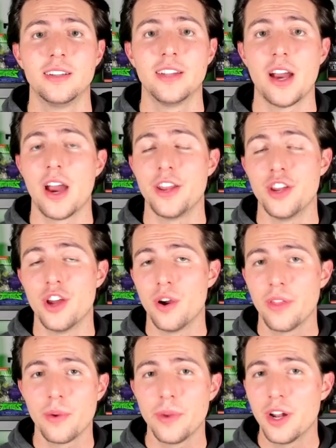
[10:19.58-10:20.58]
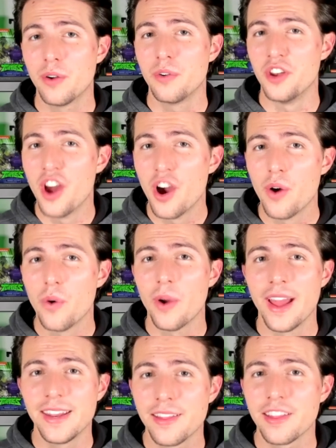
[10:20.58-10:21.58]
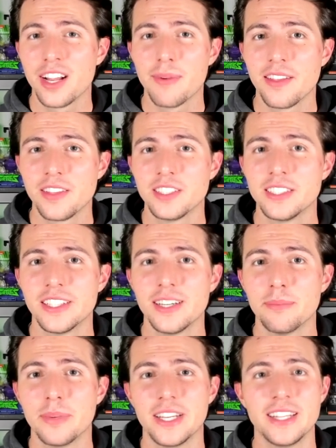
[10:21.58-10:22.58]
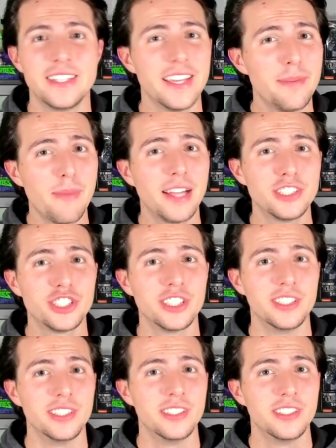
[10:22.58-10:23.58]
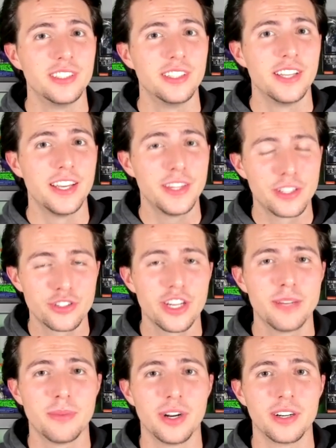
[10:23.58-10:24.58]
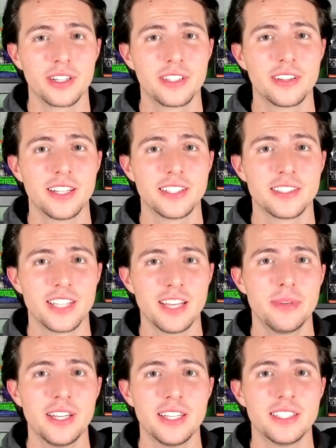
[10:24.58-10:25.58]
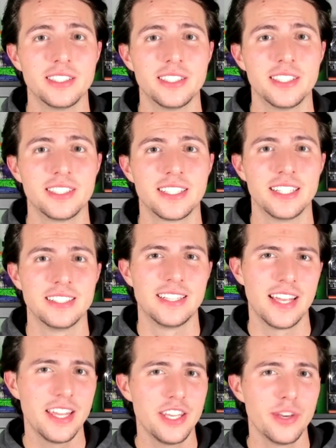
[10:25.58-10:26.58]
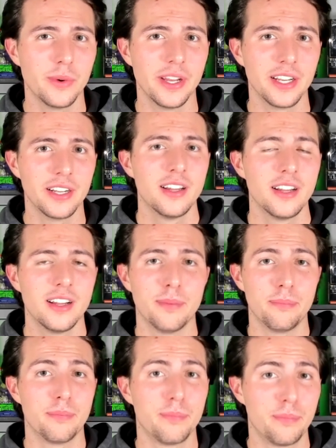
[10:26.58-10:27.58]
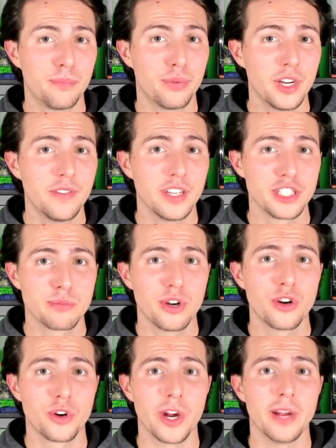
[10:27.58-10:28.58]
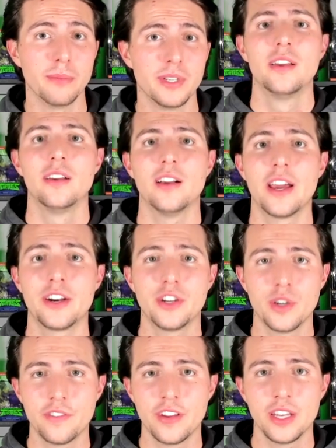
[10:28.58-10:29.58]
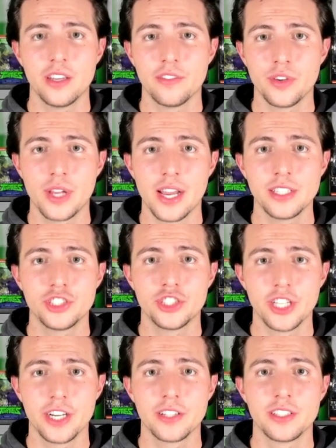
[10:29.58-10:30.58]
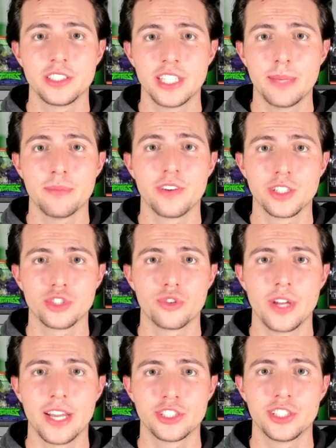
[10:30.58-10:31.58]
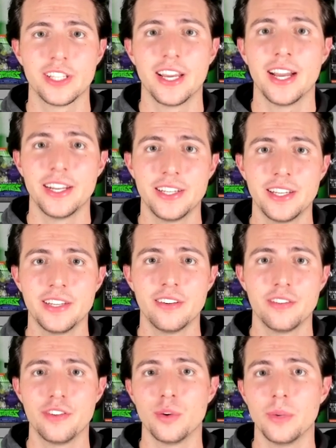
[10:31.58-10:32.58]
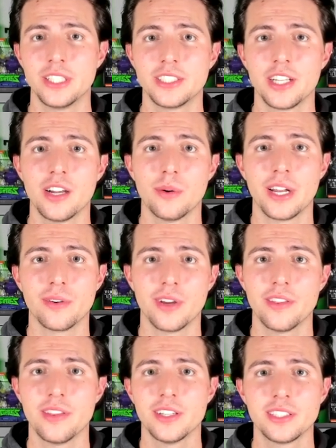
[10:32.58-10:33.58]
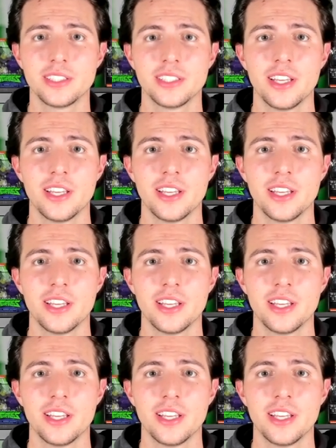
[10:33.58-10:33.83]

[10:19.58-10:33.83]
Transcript: Now, I know that we don't know anything about this yet, but it did mention in the trademark that the type it is continuing a previous program. I don't know if any of you guys shared the same first reaction that I did a few weeks ago when I read this,